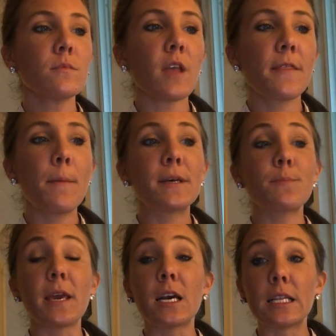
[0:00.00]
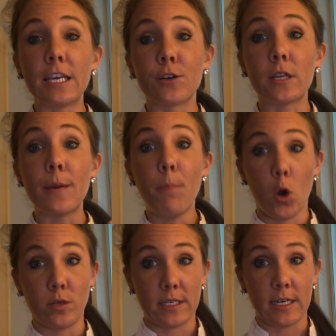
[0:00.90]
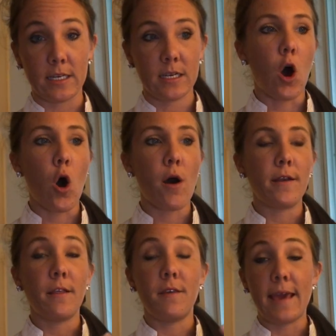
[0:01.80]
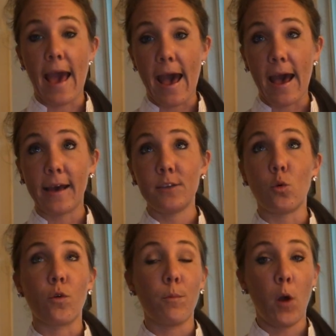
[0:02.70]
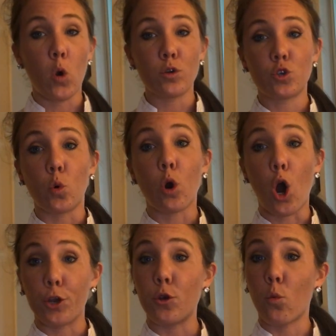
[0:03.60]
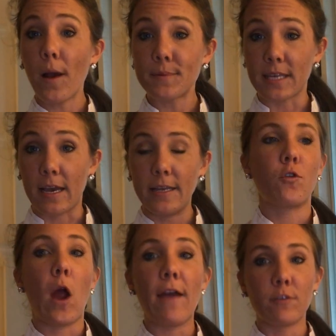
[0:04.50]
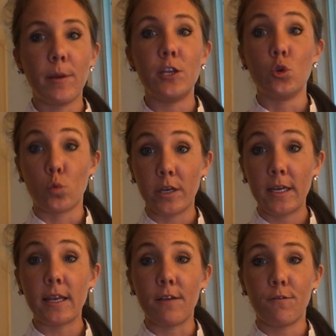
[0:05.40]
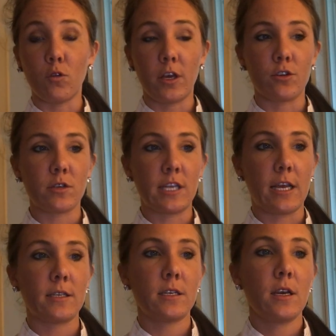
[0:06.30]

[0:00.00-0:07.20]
they must be clearly posted on the ad or the post or on your website for everybody to read and fully understand.